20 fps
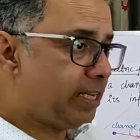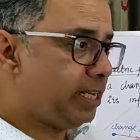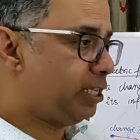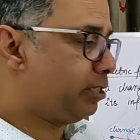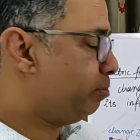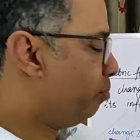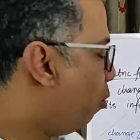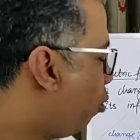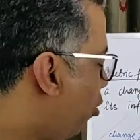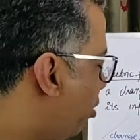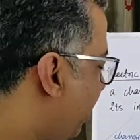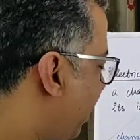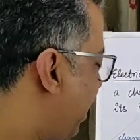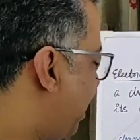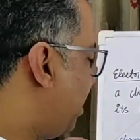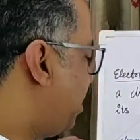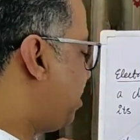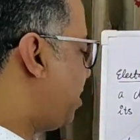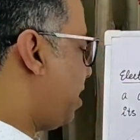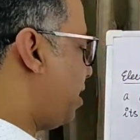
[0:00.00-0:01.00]
is more
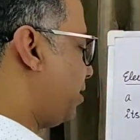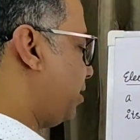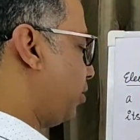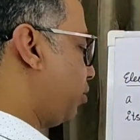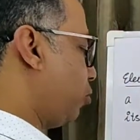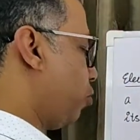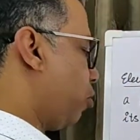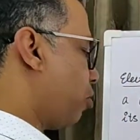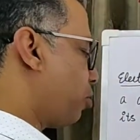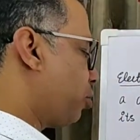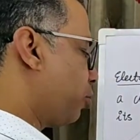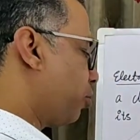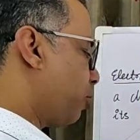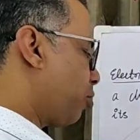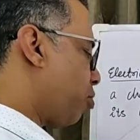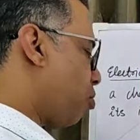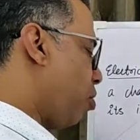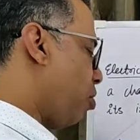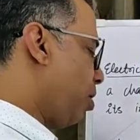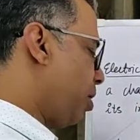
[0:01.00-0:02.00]
intense or
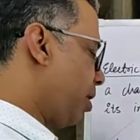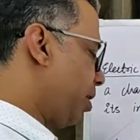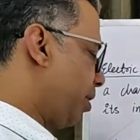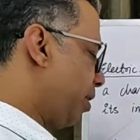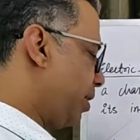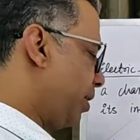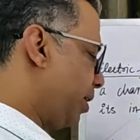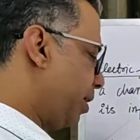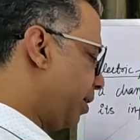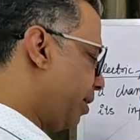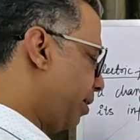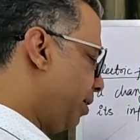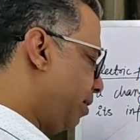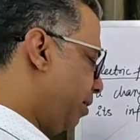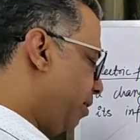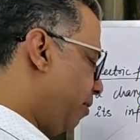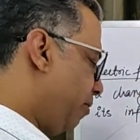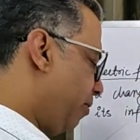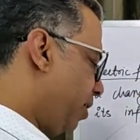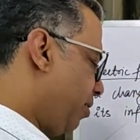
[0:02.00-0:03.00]
stronger
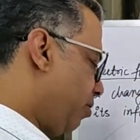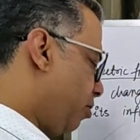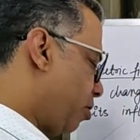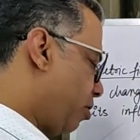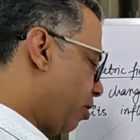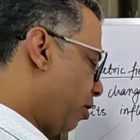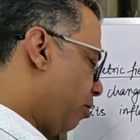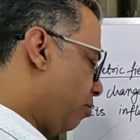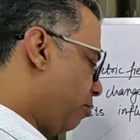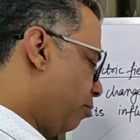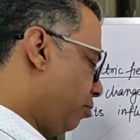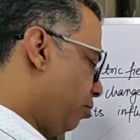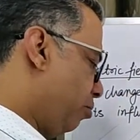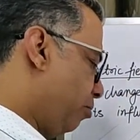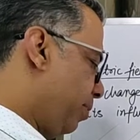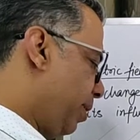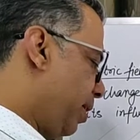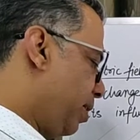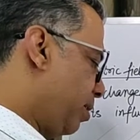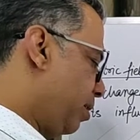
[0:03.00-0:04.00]
when you're close
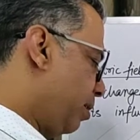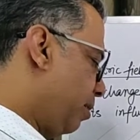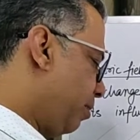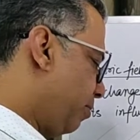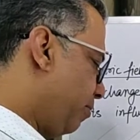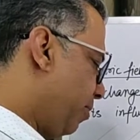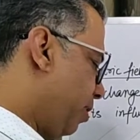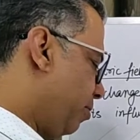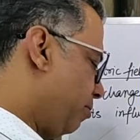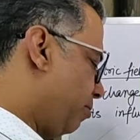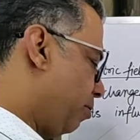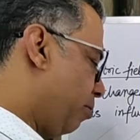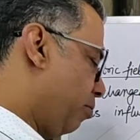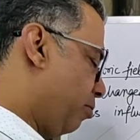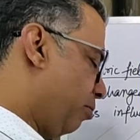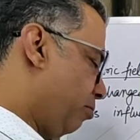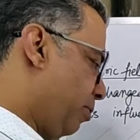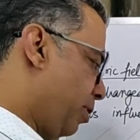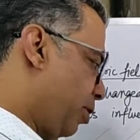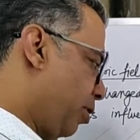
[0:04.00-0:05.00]
to it, when you're
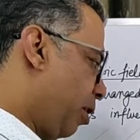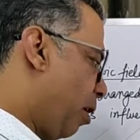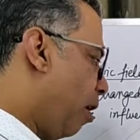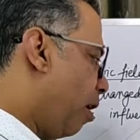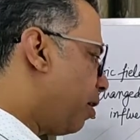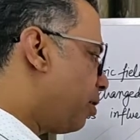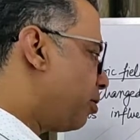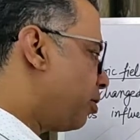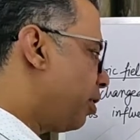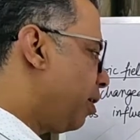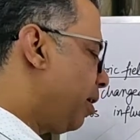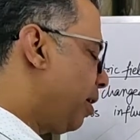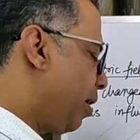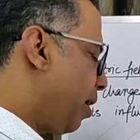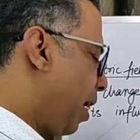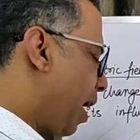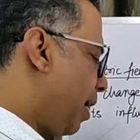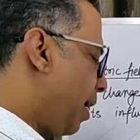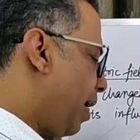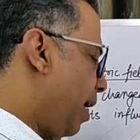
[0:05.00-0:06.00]
close to a charge,
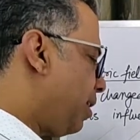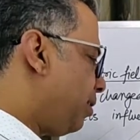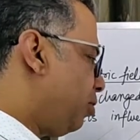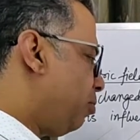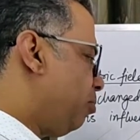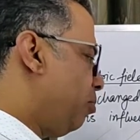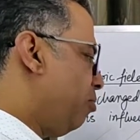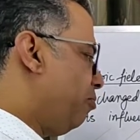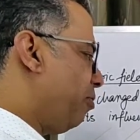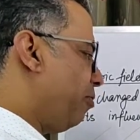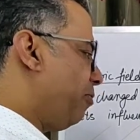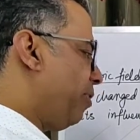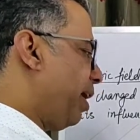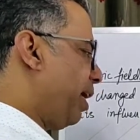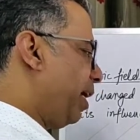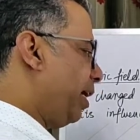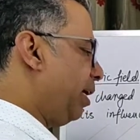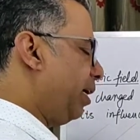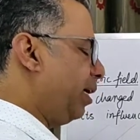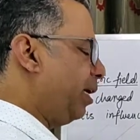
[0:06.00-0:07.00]
and as you move
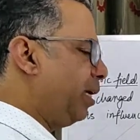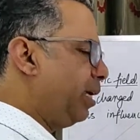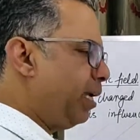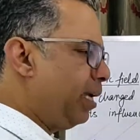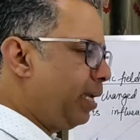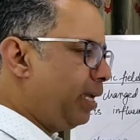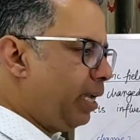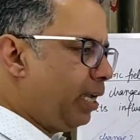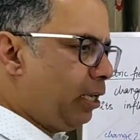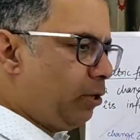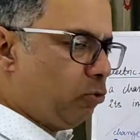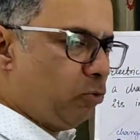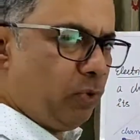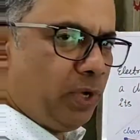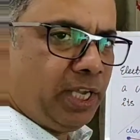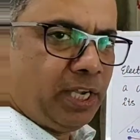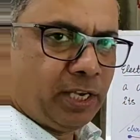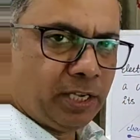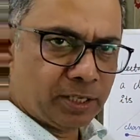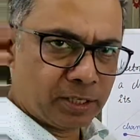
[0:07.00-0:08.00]
away, it
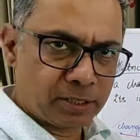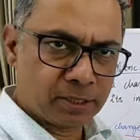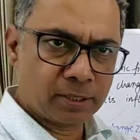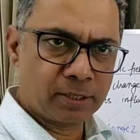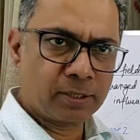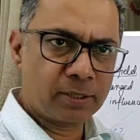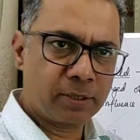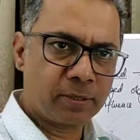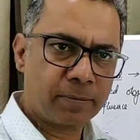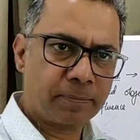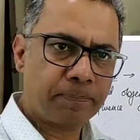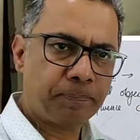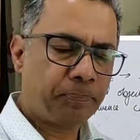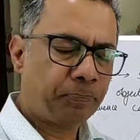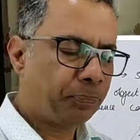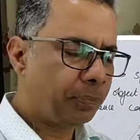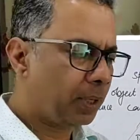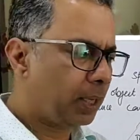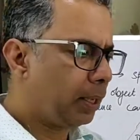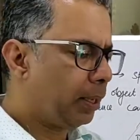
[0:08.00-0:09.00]
weakens.
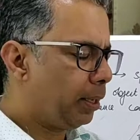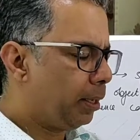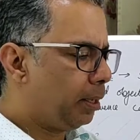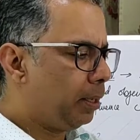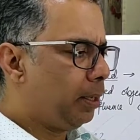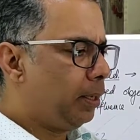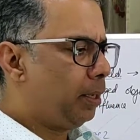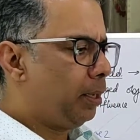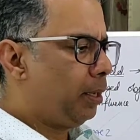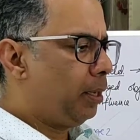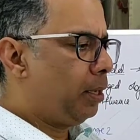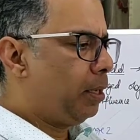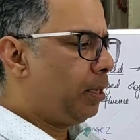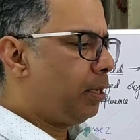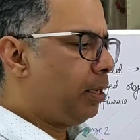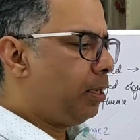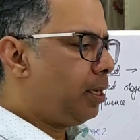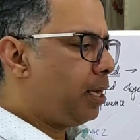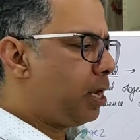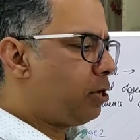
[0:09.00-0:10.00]

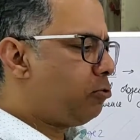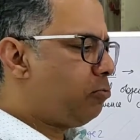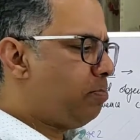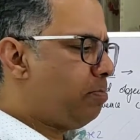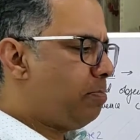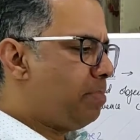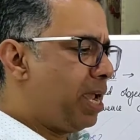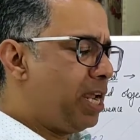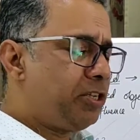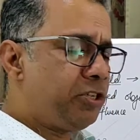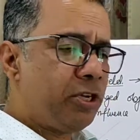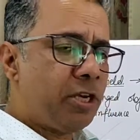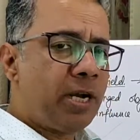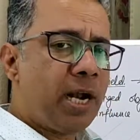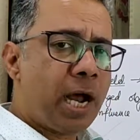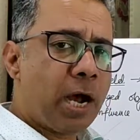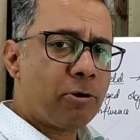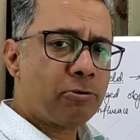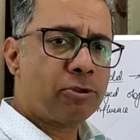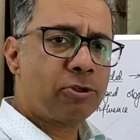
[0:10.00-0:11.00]
Now to measure
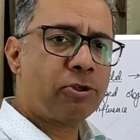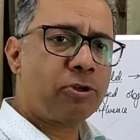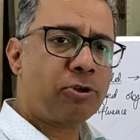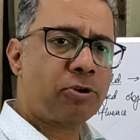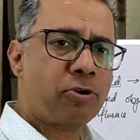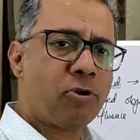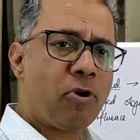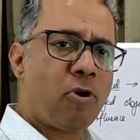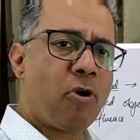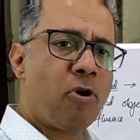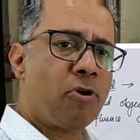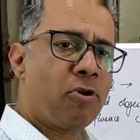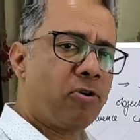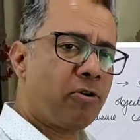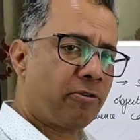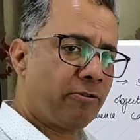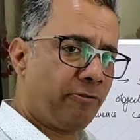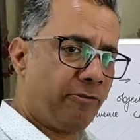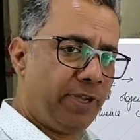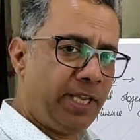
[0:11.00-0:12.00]
how strong
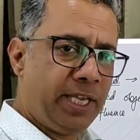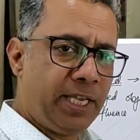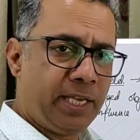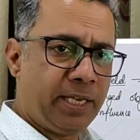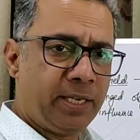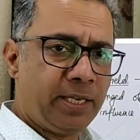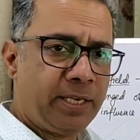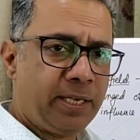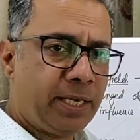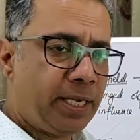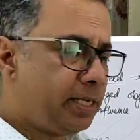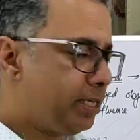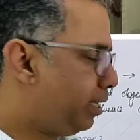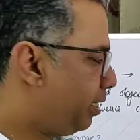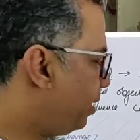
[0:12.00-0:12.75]
or weak it